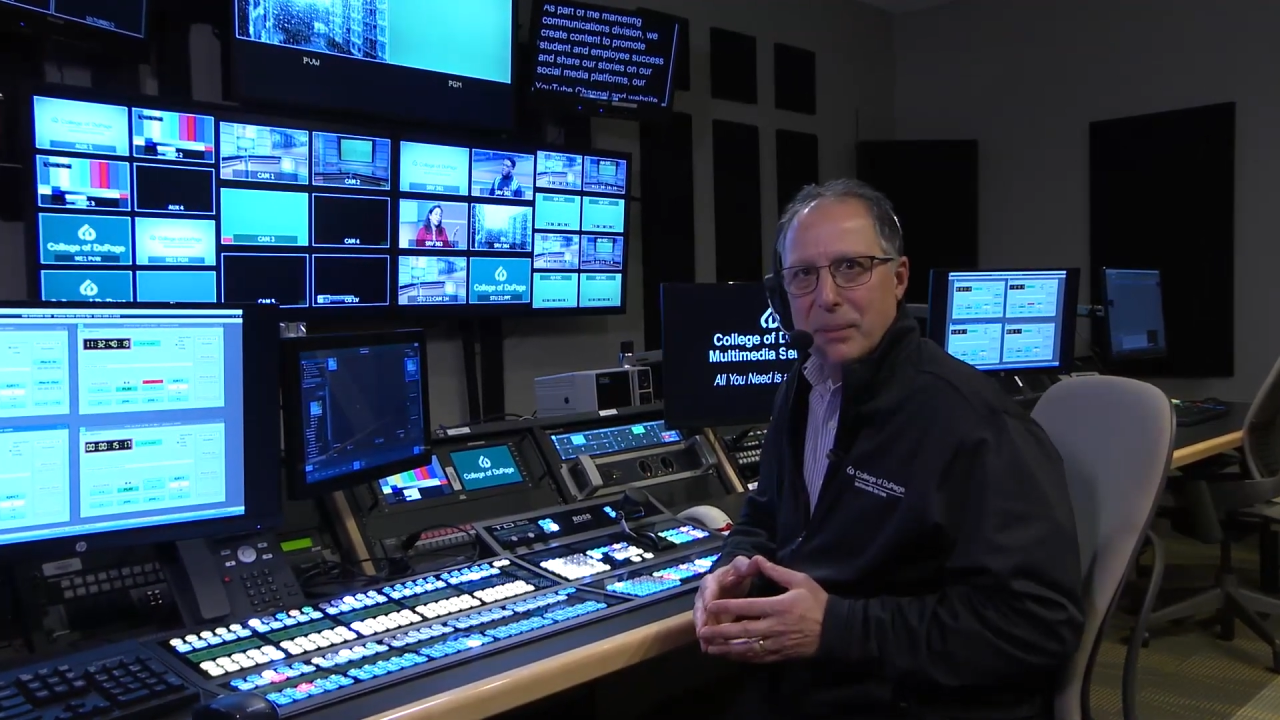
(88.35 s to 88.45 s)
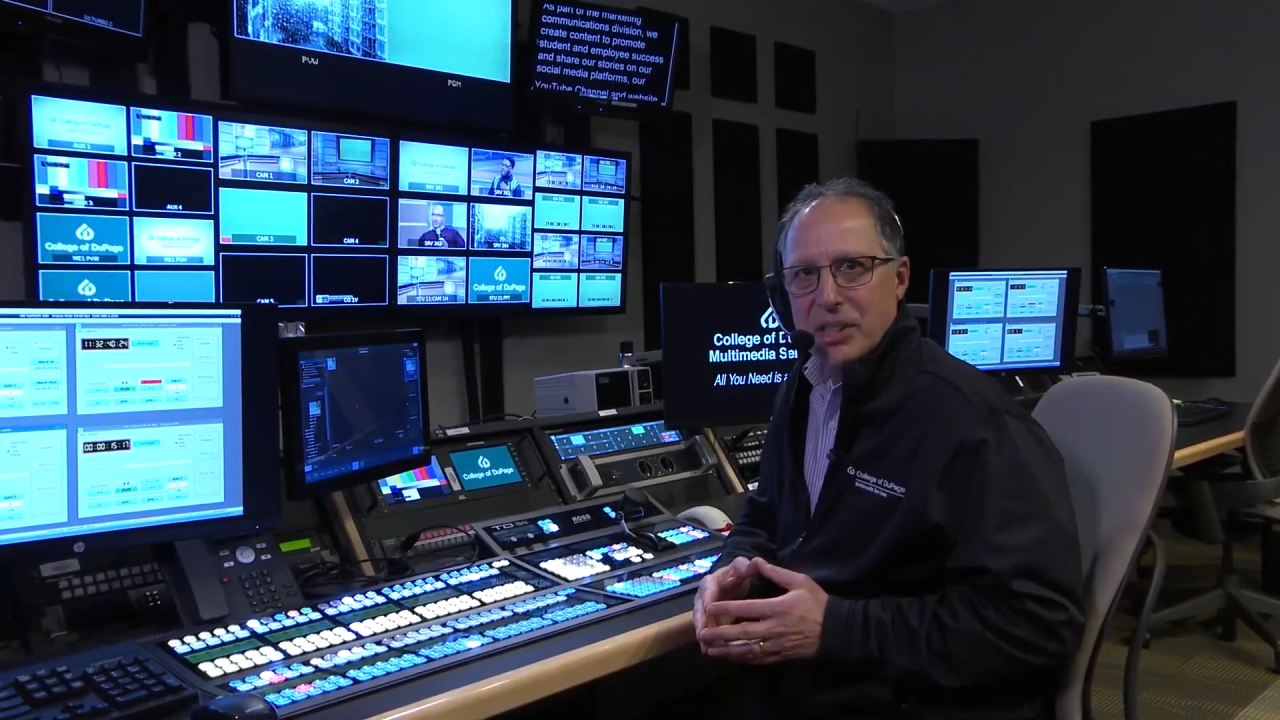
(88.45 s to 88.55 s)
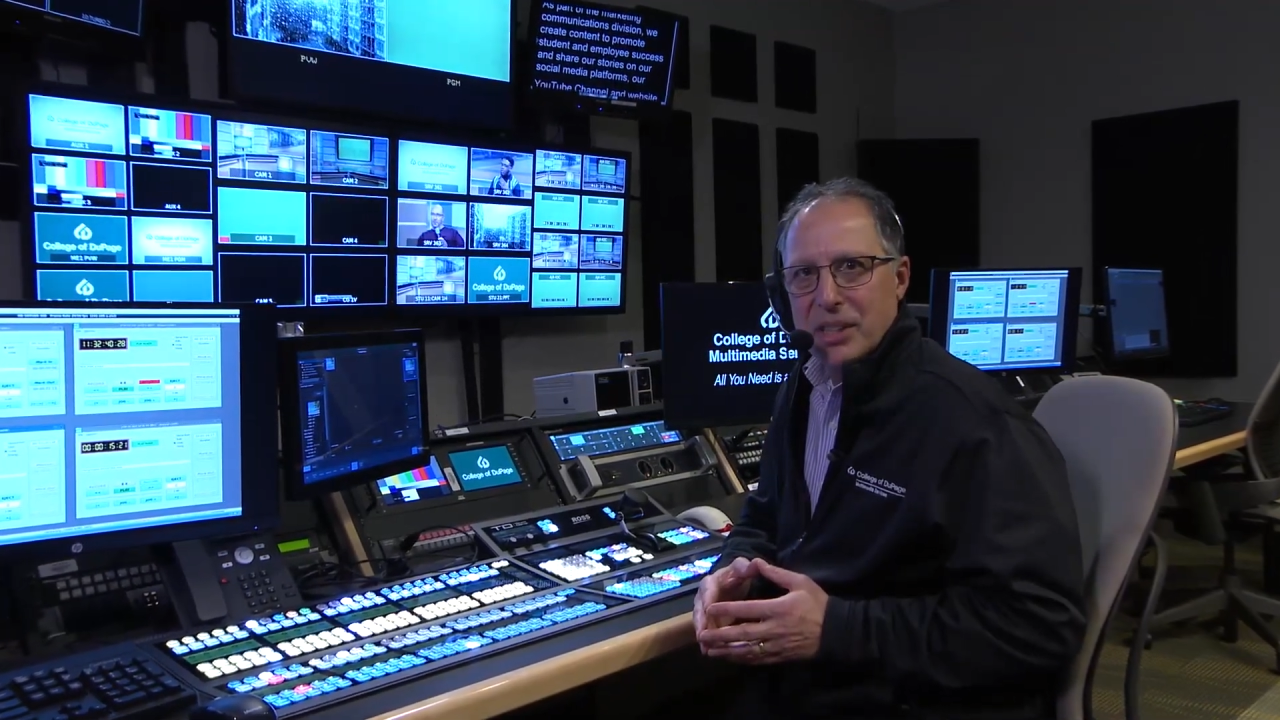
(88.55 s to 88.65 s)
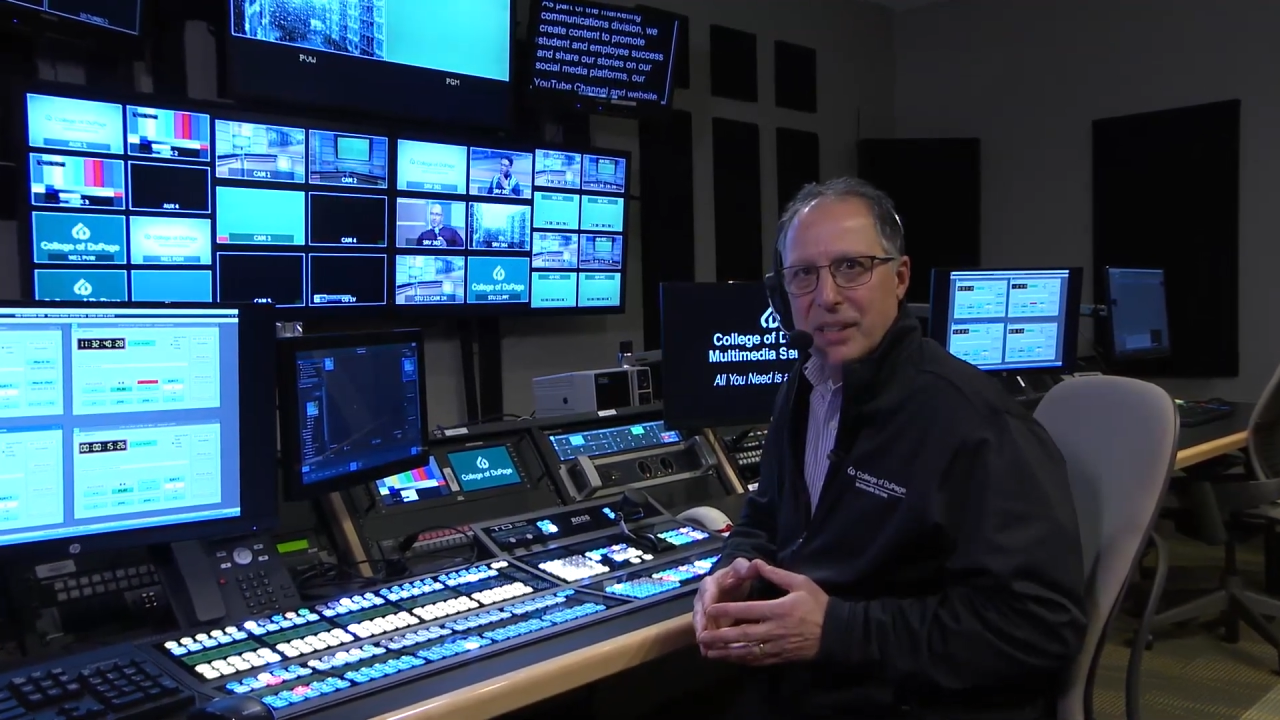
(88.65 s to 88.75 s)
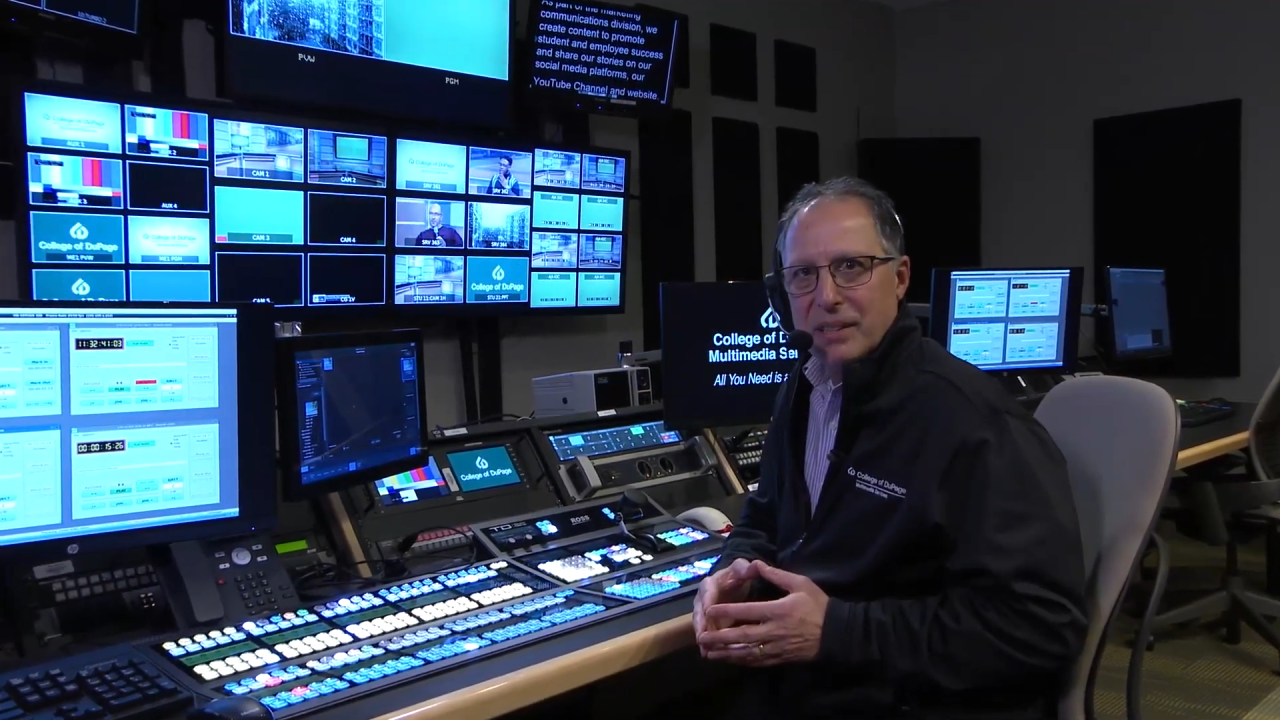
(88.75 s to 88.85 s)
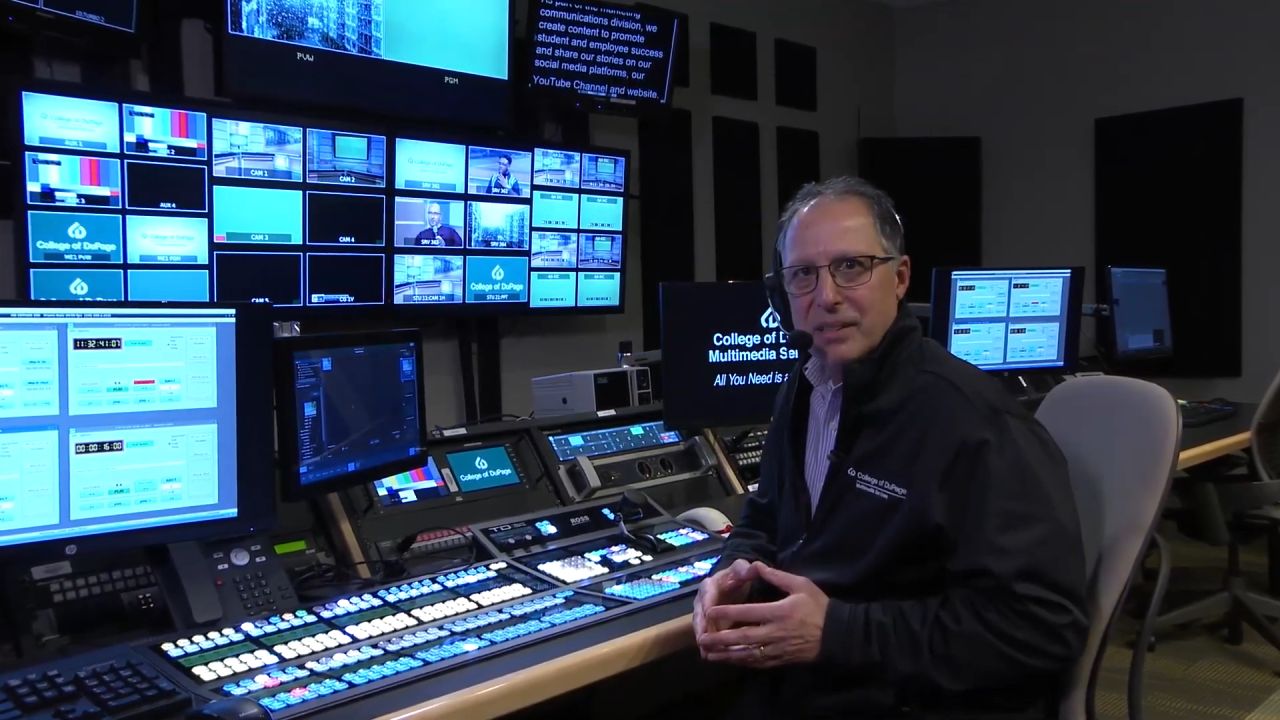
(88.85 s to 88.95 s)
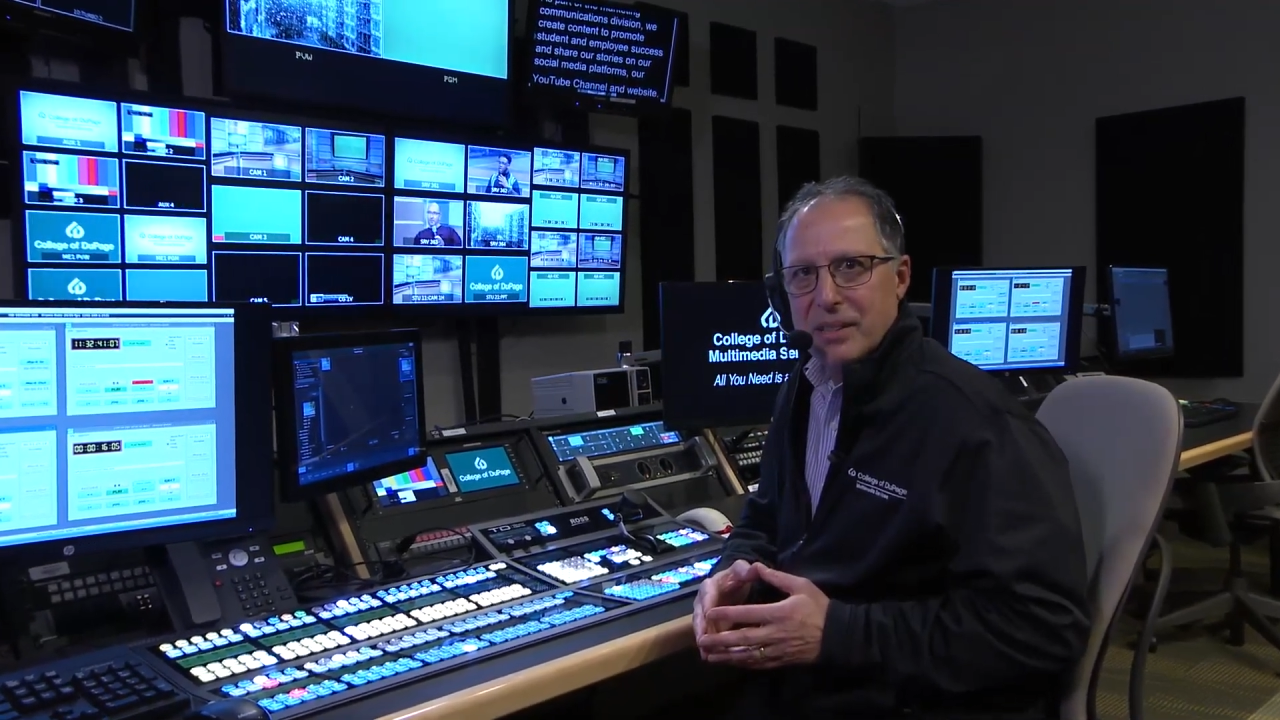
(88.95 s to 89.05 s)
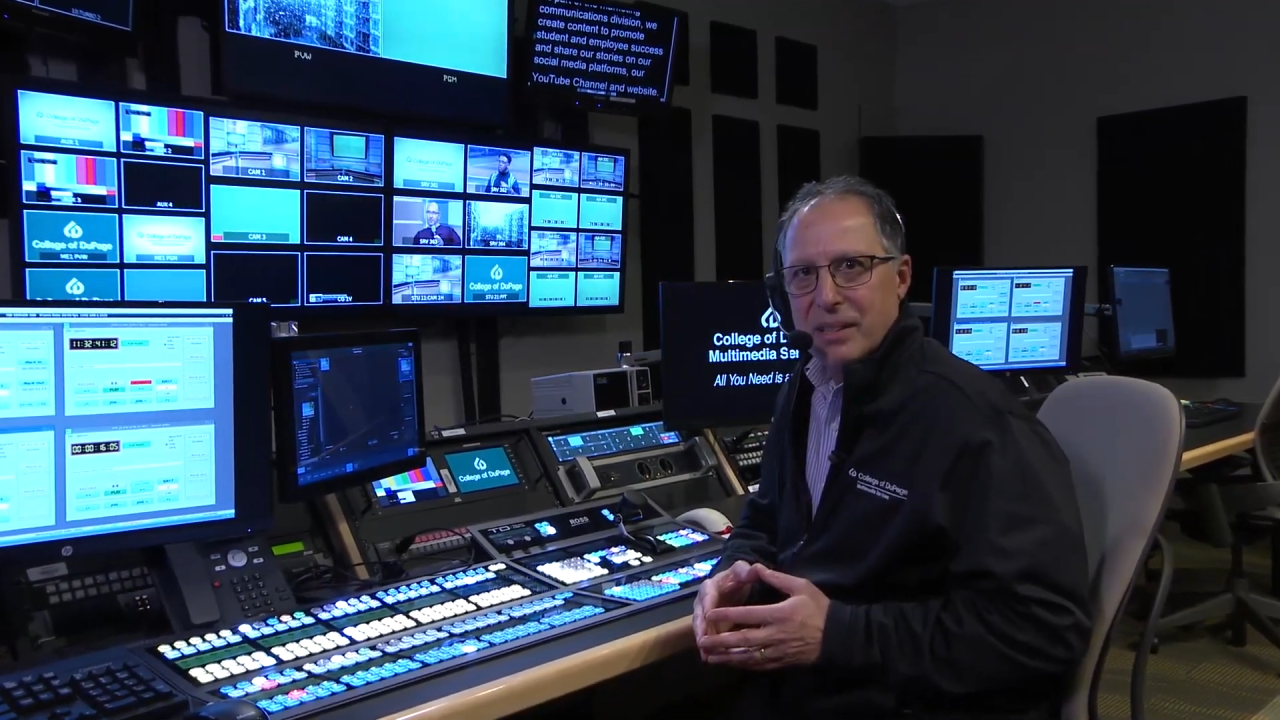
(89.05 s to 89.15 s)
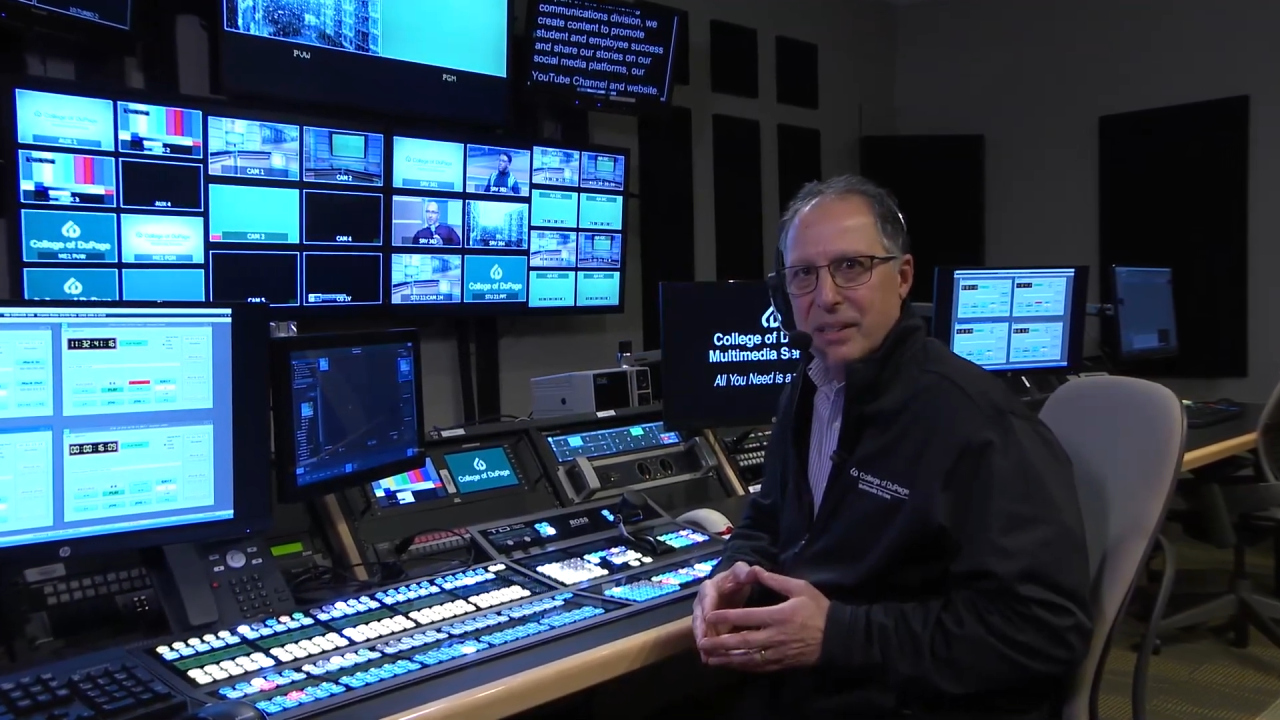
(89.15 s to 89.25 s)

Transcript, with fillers: machines.